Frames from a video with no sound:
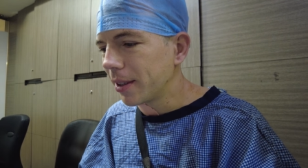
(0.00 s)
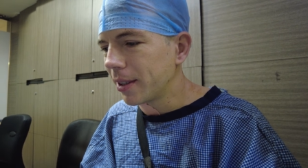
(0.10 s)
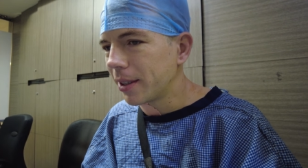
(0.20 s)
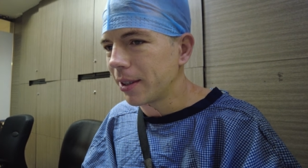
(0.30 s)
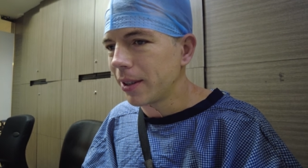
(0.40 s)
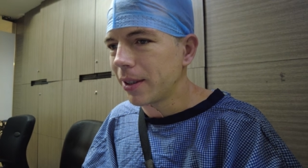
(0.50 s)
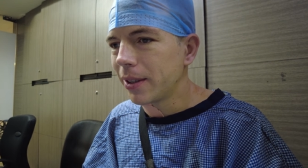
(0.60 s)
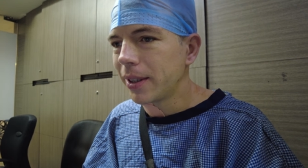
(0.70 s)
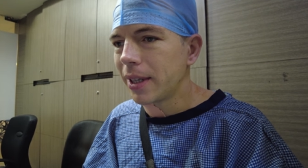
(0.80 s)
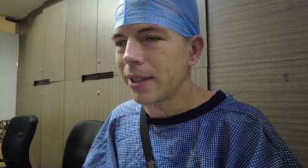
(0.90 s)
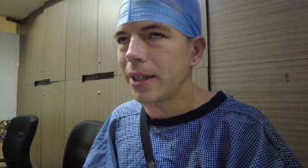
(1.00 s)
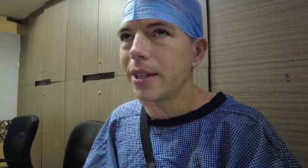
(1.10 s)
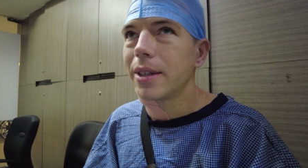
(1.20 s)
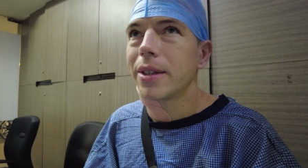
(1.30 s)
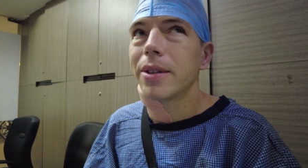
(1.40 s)
So that's
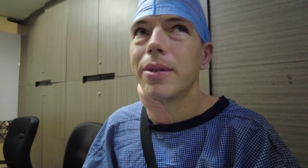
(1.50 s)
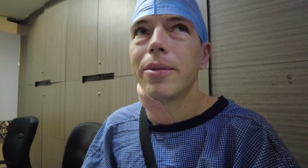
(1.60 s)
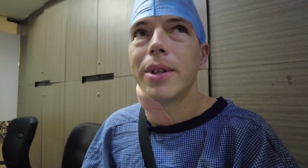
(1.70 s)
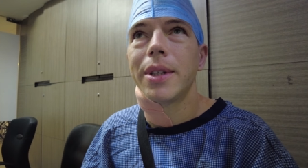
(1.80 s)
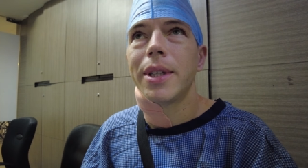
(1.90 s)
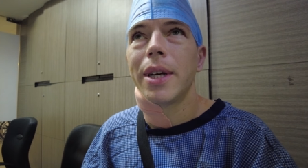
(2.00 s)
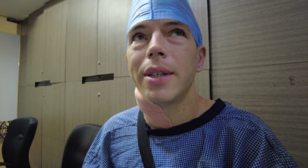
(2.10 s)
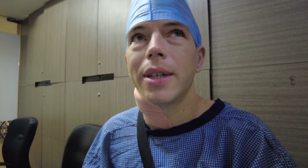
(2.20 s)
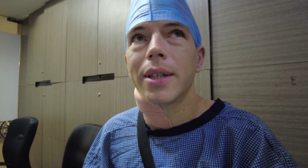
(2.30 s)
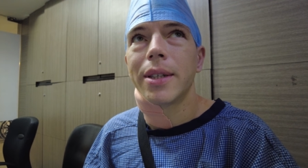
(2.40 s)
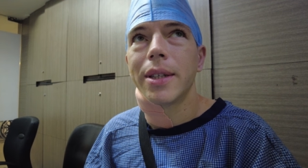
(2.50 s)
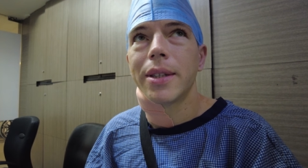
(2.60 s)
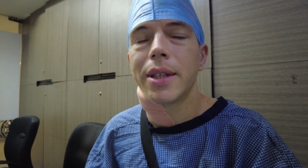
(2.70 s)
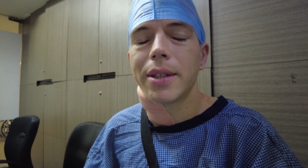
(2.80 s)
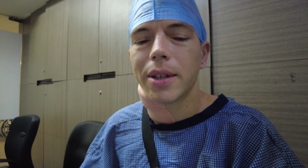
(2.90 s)
it. So what is that? It's like
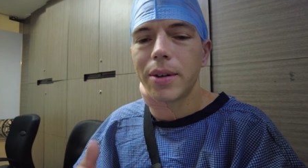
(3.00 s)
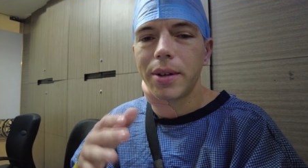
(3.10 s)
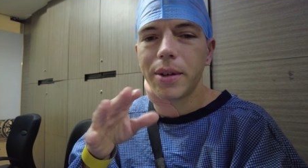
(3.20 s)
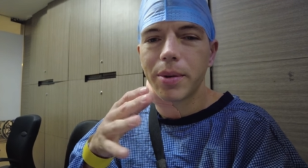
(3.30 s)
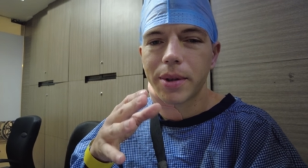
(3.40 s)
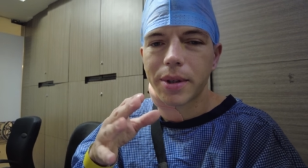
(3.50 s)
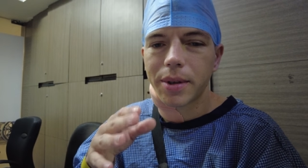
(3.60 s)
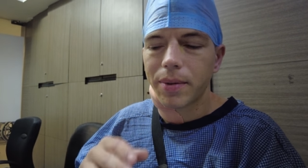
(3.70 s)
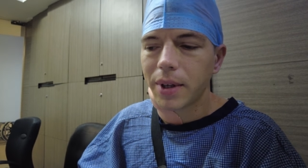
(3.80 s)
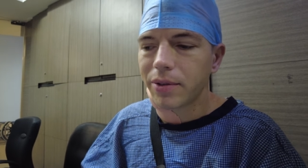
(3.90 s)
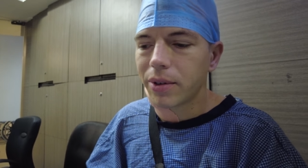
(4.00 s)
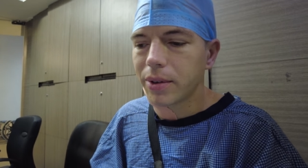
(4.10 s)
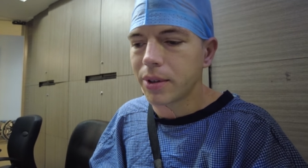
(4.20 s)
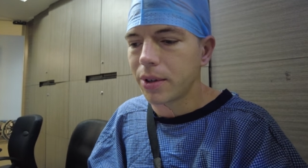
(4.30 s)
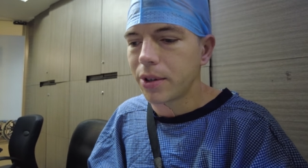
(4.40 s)
six, 600 euros or something for
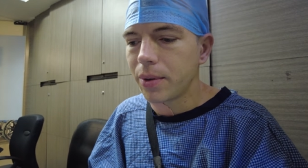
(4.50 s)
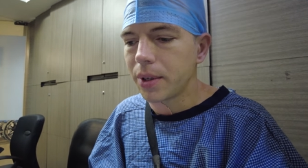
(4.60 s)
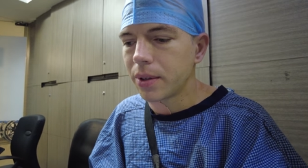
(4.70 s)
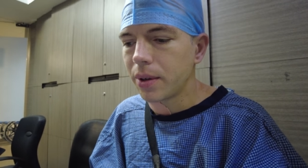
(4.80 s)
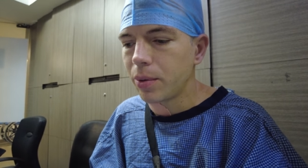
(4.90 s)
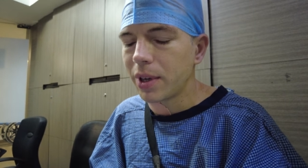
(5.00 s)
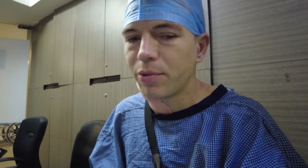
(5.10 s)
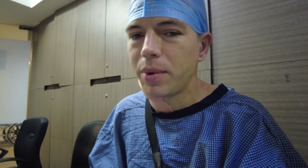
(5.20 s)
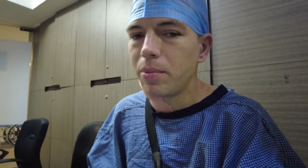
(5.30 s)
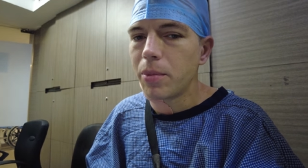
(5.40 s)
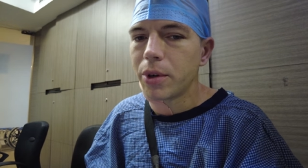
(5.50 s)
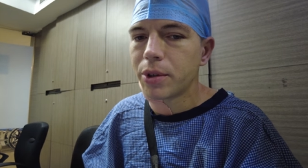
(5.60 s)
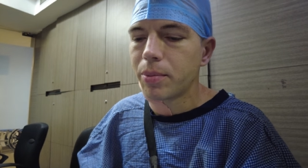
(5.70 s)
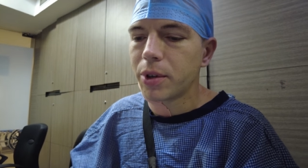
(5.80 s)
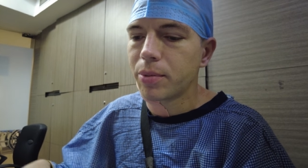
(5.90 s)
a surgery. So it would have been
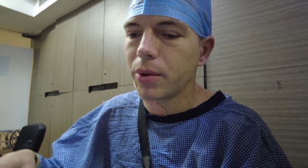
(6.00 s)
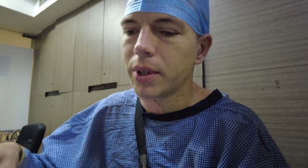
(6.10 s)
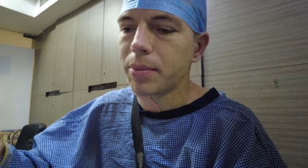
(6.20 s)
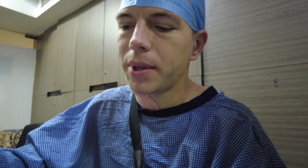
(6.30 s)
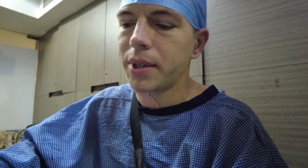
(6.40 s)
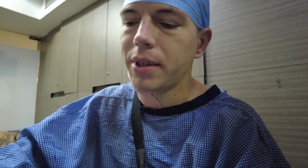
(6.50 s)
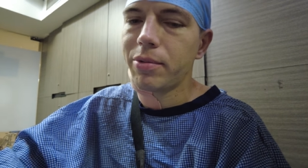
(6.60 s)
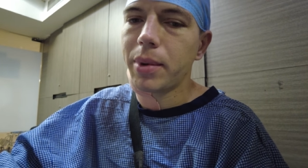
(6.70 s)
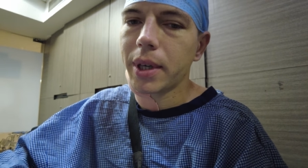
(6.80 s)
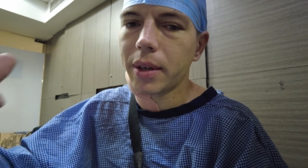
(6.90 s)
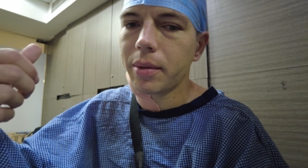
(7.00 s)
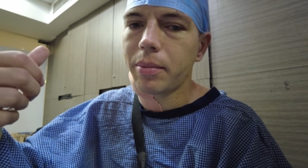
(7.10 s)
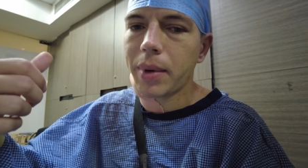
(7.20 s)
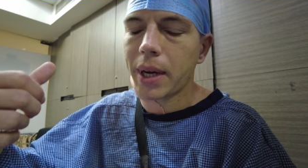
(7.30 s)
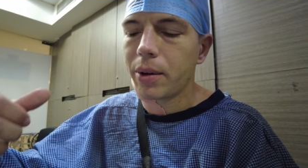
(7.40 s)
much, much more expensive back,
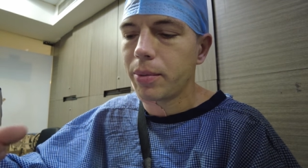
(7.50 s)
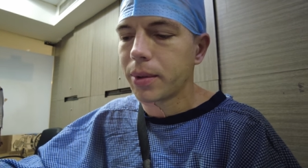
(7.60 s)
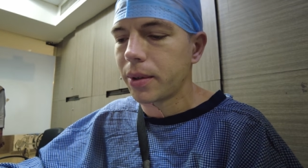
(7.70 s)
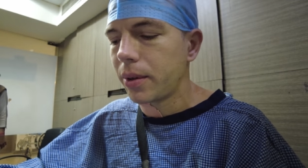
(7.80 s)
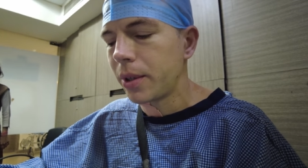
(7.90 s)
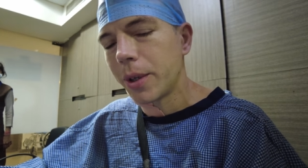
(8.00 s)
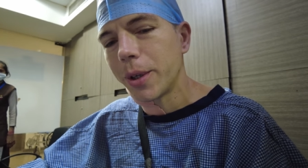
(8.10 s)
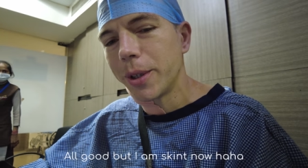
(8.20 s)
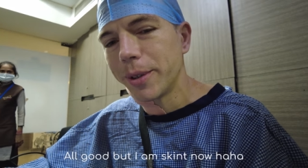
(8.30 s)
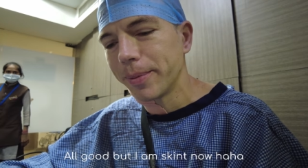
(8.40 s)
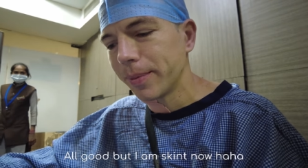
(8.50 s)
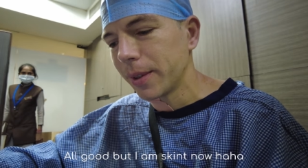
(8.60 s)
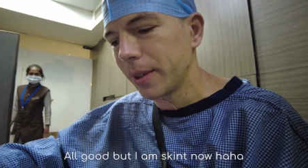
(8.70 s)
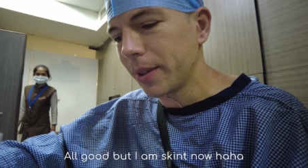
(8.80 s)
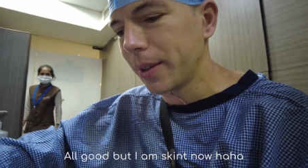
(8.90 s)
back home. So it's all good.
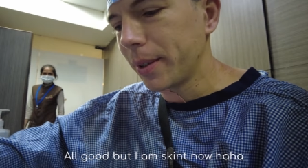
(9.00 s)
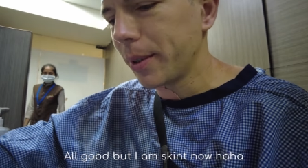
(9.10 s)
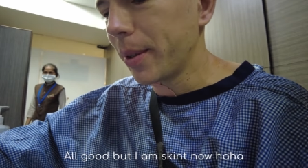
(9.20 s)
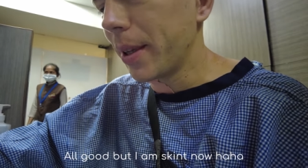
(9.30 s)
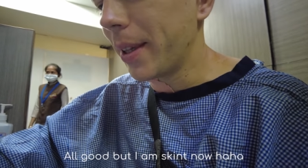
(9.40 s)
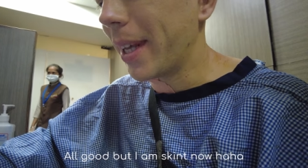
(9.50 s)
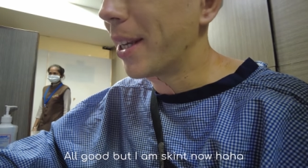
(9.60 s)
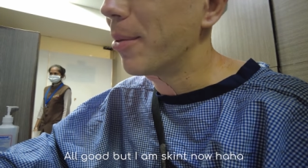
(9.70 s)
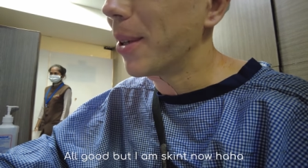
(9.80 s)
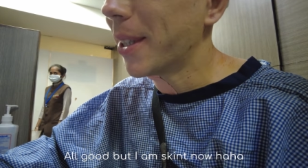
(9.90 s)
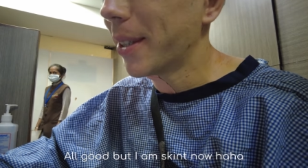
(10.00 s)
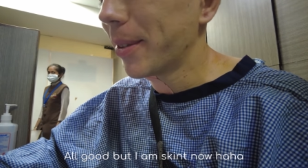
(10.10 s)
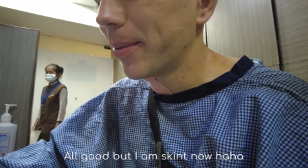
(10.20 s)
Thank you, boss.